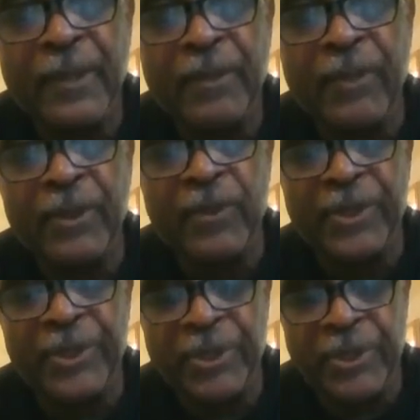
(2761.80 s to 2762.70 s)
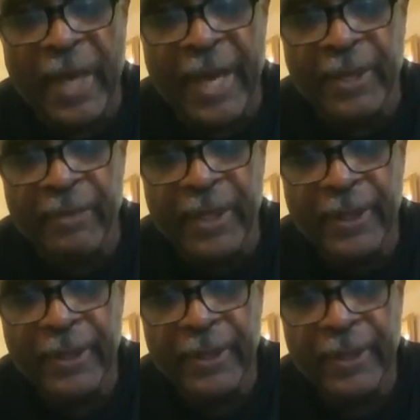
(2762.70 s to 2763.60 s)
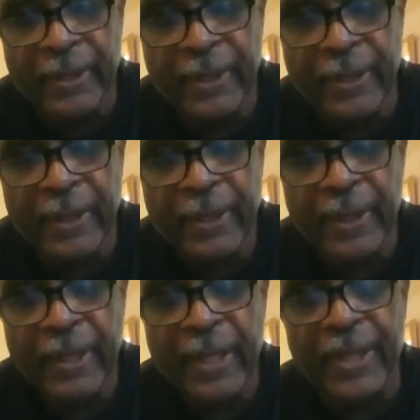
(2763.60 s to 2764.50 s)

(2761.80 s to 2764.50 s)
which was astronomy and